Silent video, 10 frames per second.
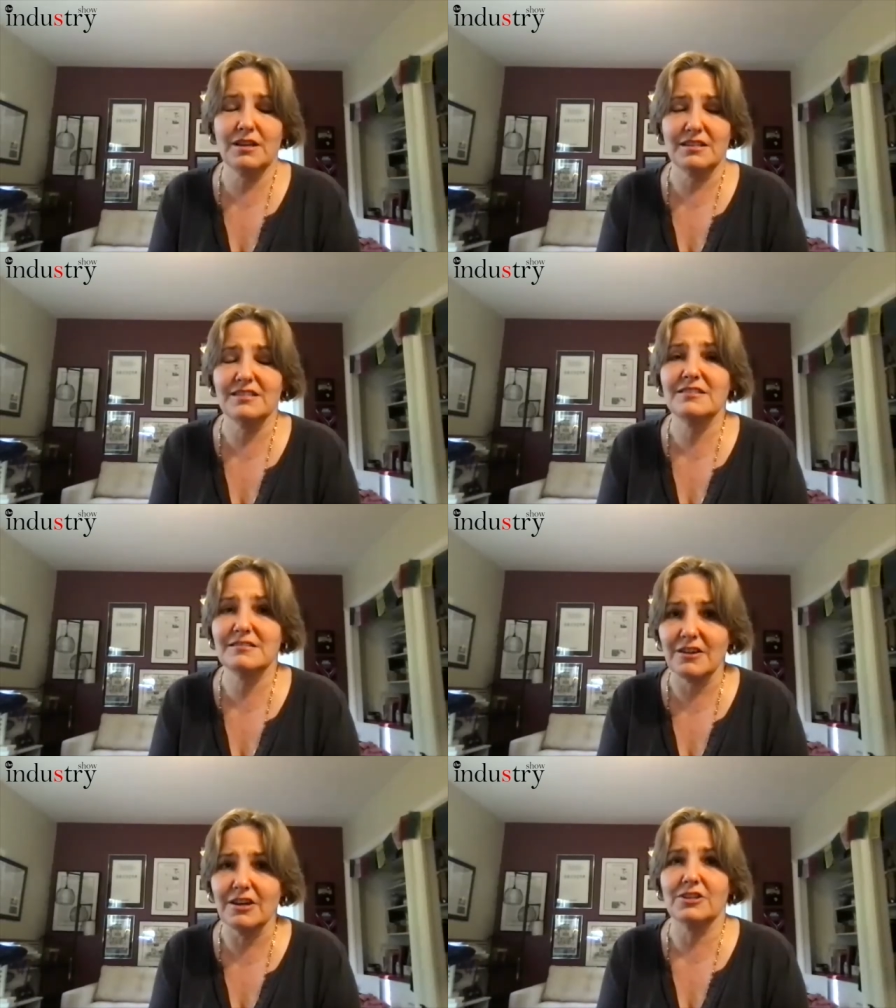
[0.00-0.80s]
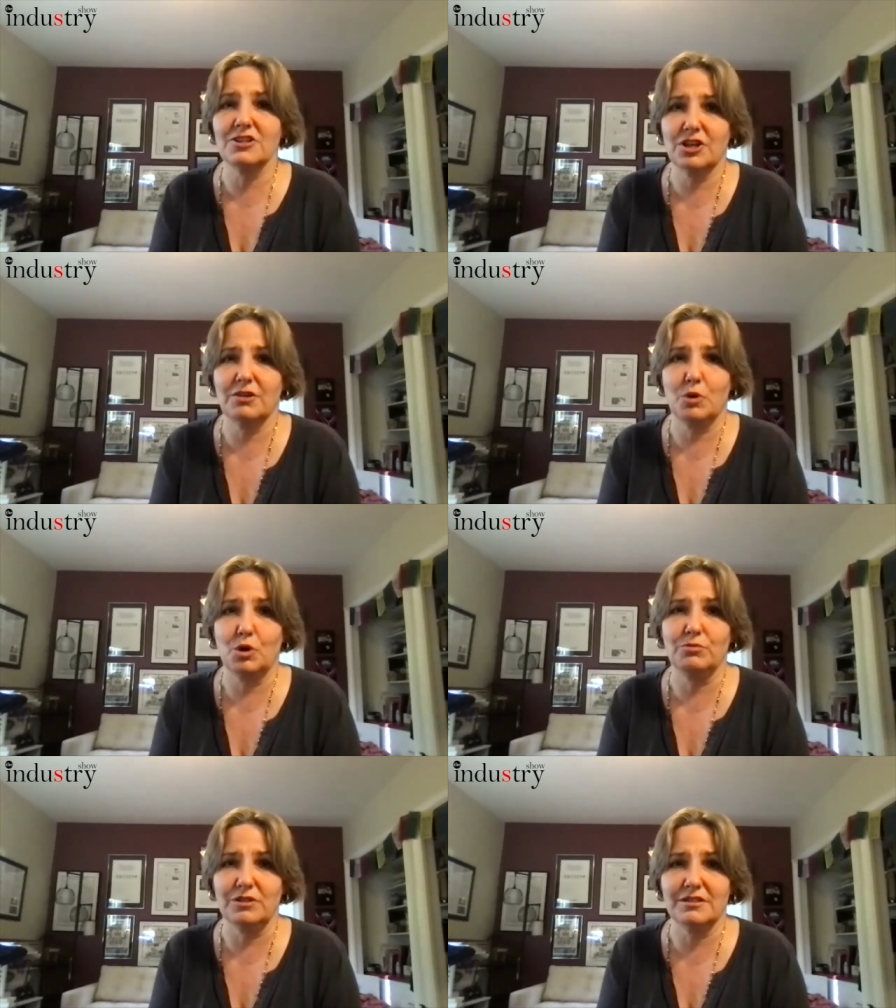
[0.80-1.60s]
astonishing
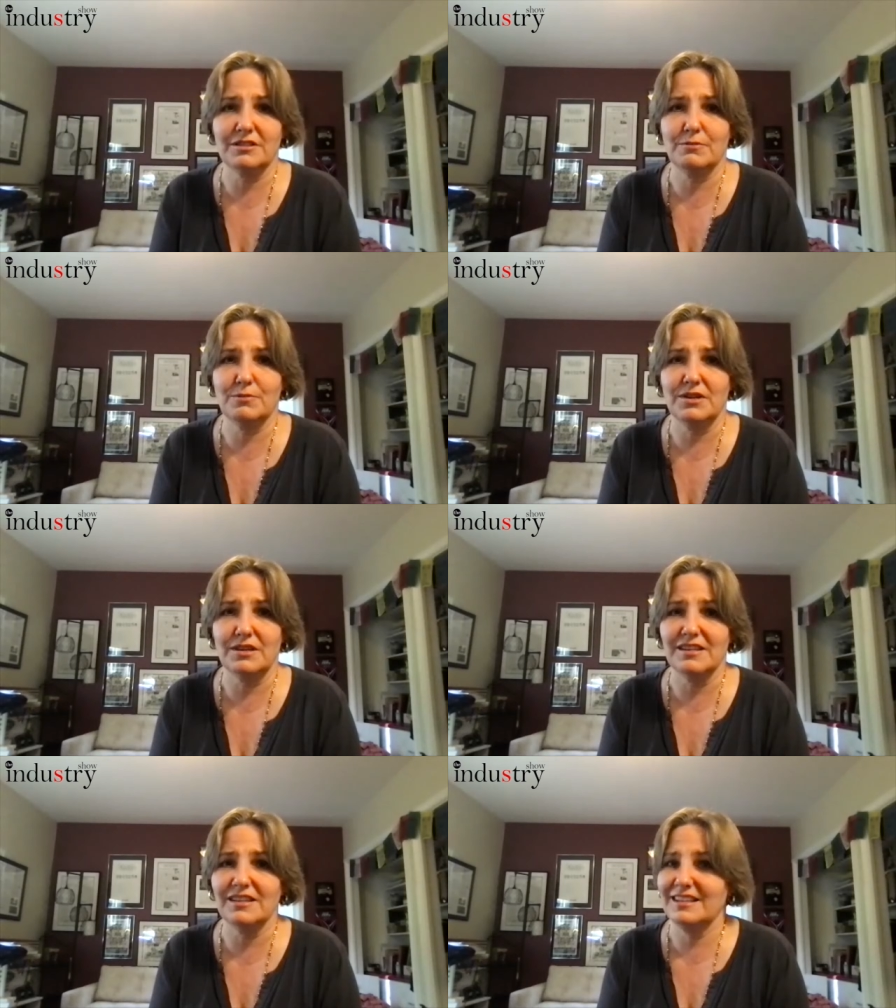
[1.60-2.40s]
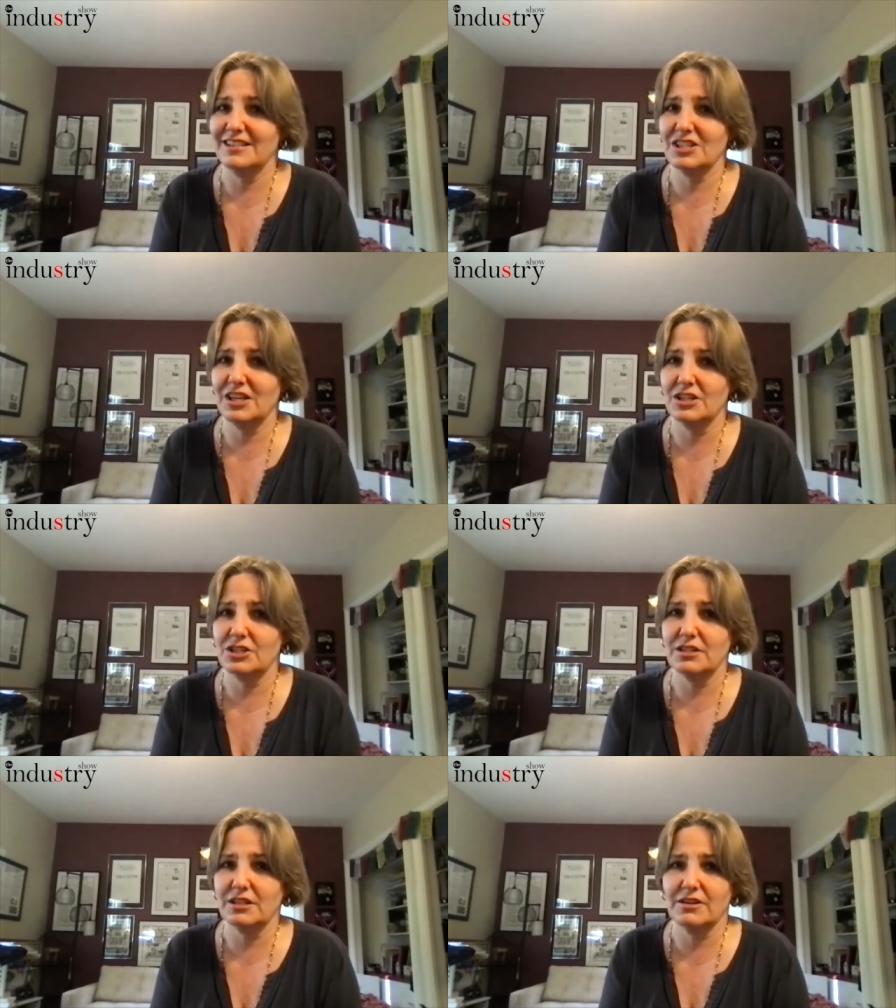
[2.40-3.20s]
moment to be in education
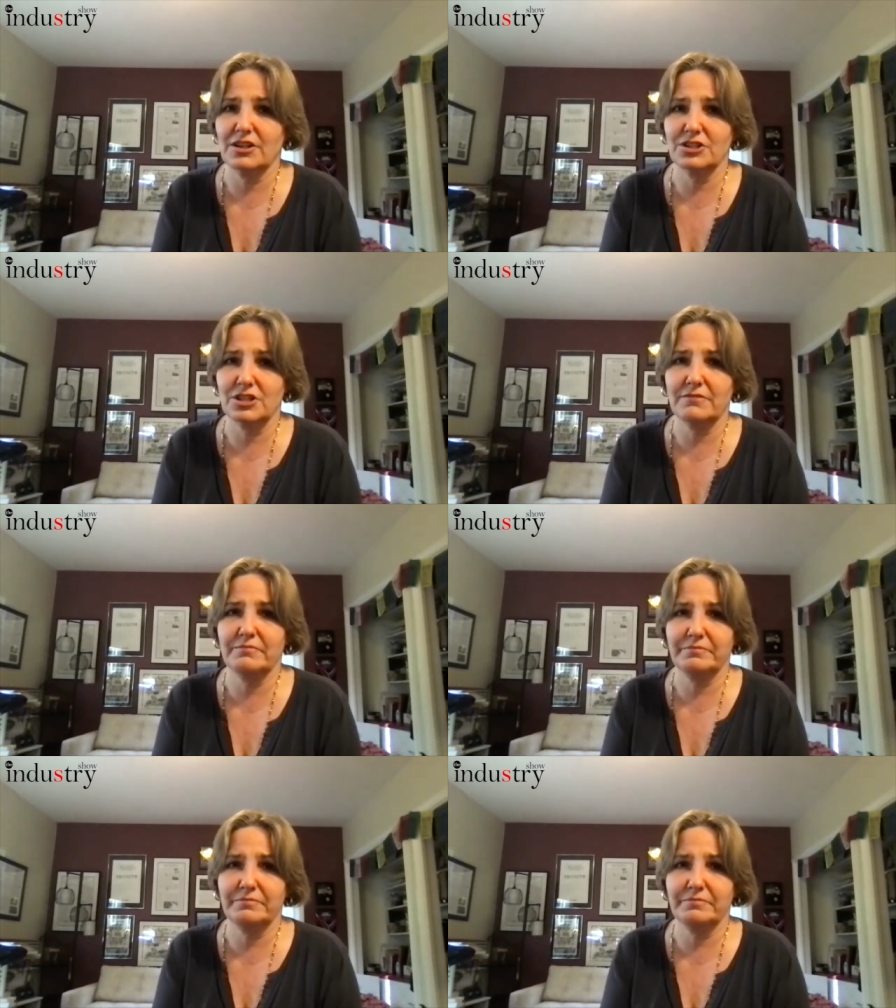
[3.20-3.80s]
technology.